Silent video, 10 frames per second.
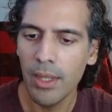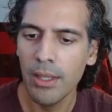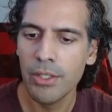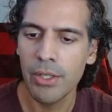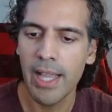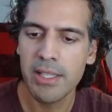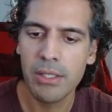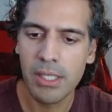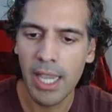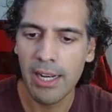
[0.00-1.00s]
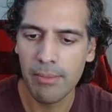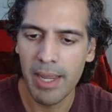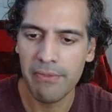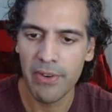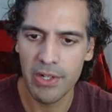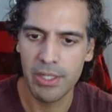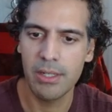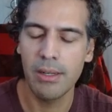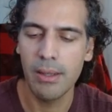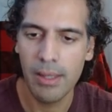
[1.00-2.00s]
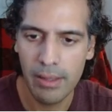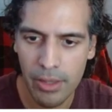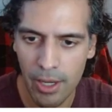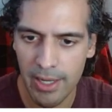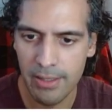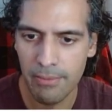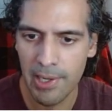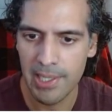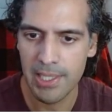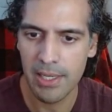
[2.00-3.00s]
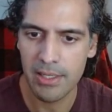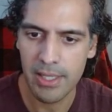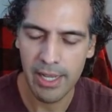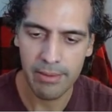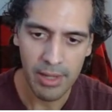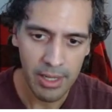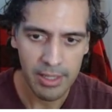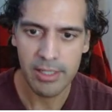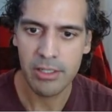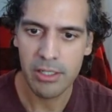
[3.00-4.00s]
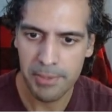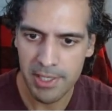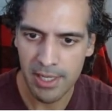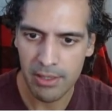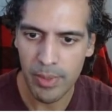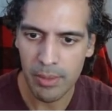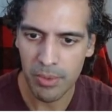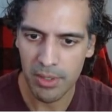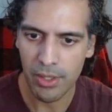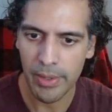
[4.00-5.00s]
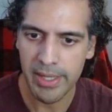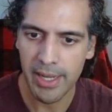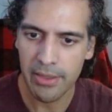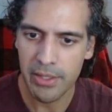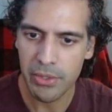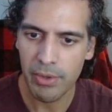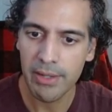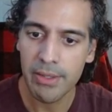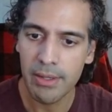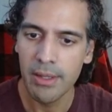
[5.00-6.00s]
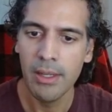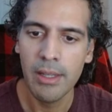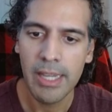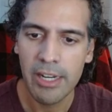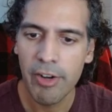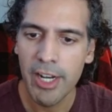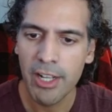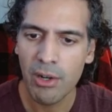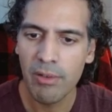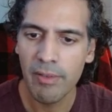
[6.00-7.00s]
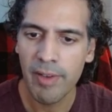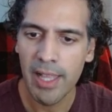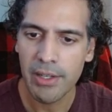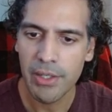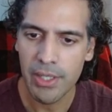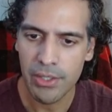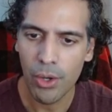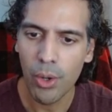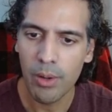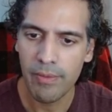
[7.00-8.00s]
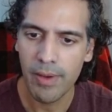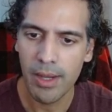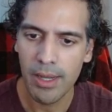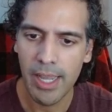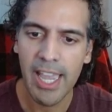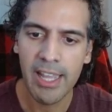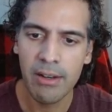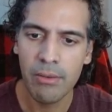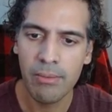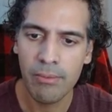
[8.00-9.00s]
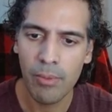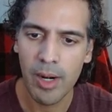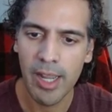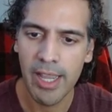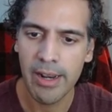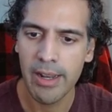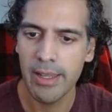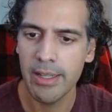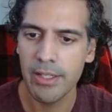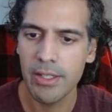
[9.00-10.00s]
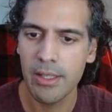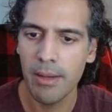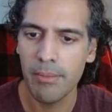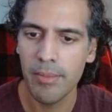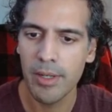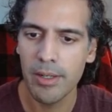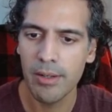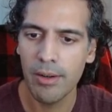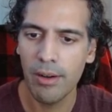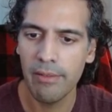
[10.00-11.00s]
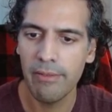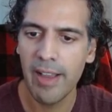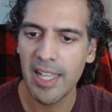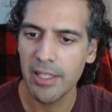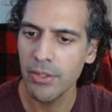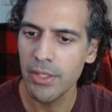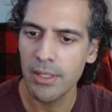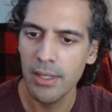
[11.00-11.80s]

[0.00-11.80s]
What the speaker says: So that's kind of my first thought process. And let's just pretend we were going down this route. Iterating over values is O of n, where n is number of values.